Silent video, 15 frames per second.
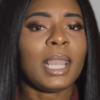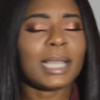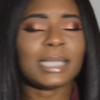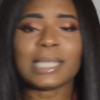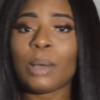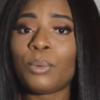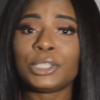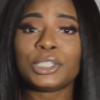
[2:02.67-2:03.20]
Because
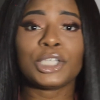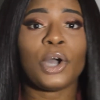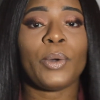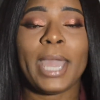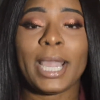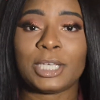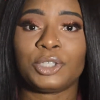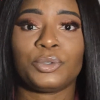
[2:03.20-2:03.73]
I wanted to go
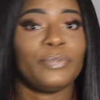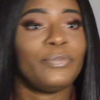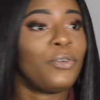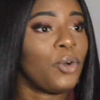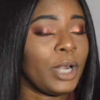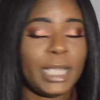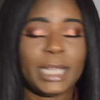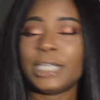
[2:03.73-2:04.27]
extra.
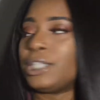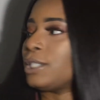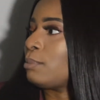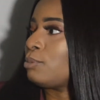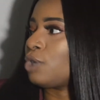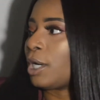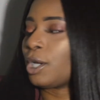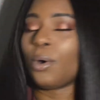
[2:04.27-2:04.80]
40 inches. I'm
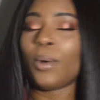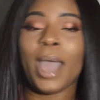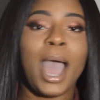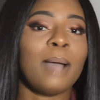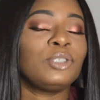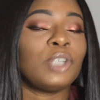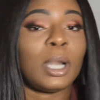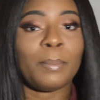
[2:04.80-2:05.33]
trying to go
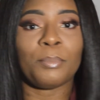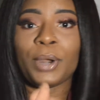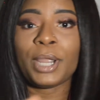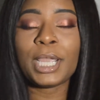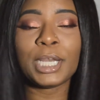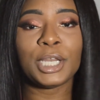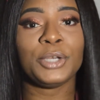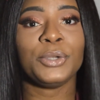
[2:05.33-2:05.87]
out, trying to bring
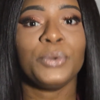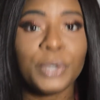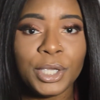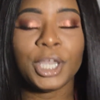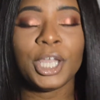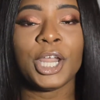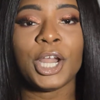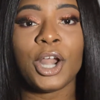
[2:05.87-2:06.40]
in the new
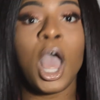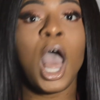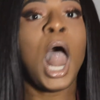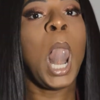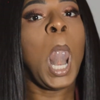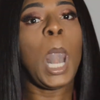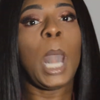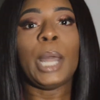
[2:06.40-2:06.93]
year,
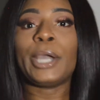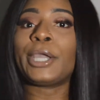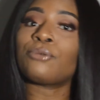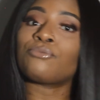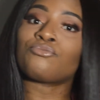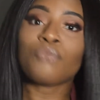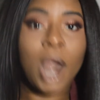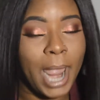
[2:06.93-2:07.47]

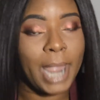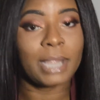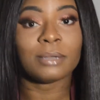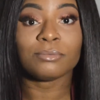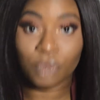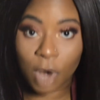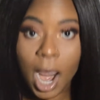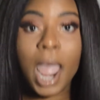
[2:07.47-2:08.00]
looking right.
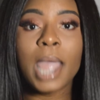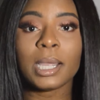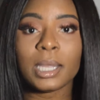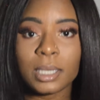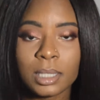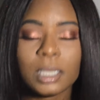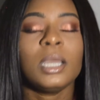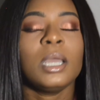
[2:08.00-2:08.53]
Right?
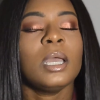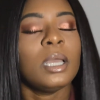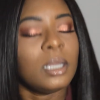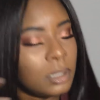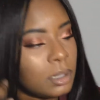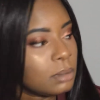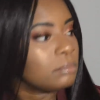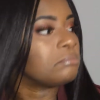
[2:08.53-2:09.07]

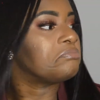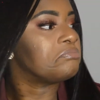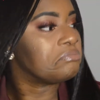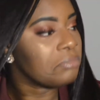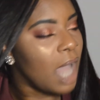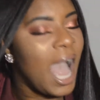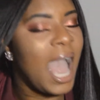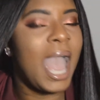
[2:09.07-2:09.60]

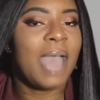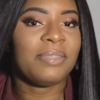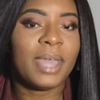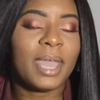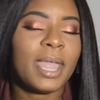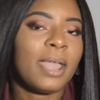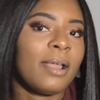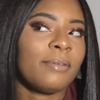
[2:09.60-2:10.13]
I had the
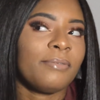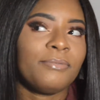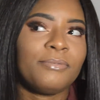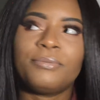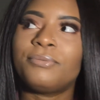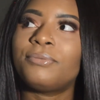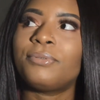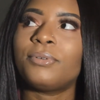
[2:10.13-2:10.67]
hair
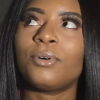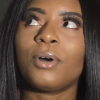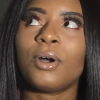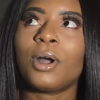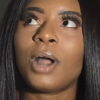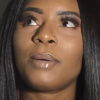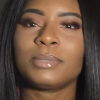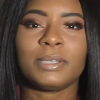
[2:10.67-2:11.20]

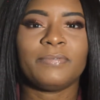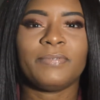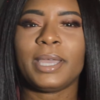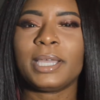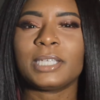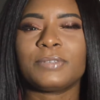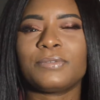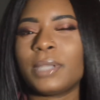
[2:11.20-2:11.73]
I was in
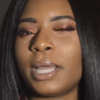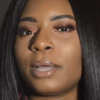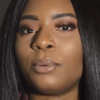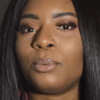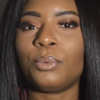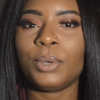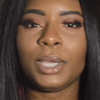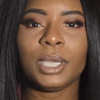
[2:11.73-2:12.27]
Vegas for like a
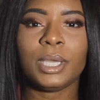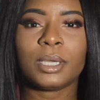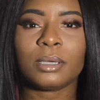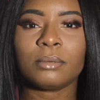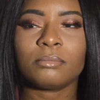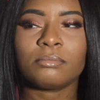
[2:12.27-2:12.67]
week.